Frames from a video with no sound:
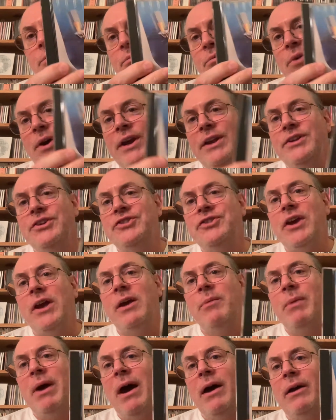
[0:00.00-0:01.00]
what can you say
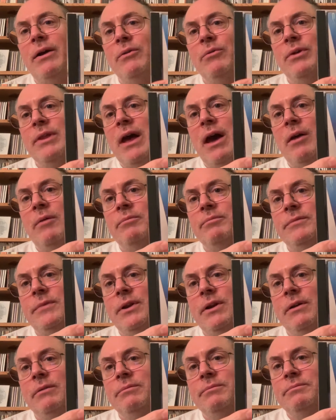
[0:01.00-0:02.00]
about it without, you
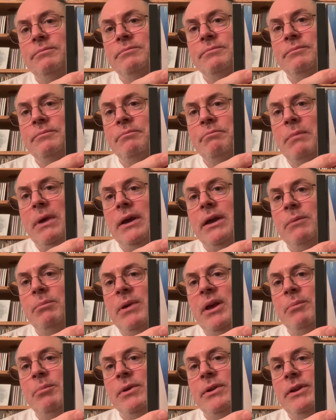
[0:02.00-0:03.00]
know, making
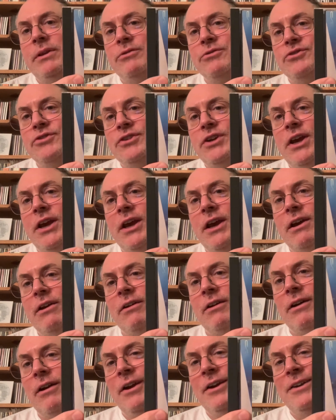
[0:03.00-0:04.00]
people either sick
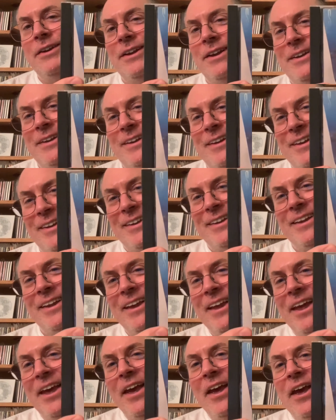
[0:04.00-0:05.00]
or
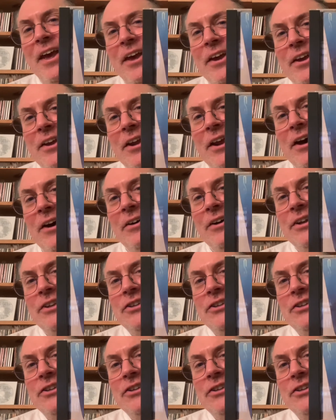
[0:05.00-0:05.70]
you know, it's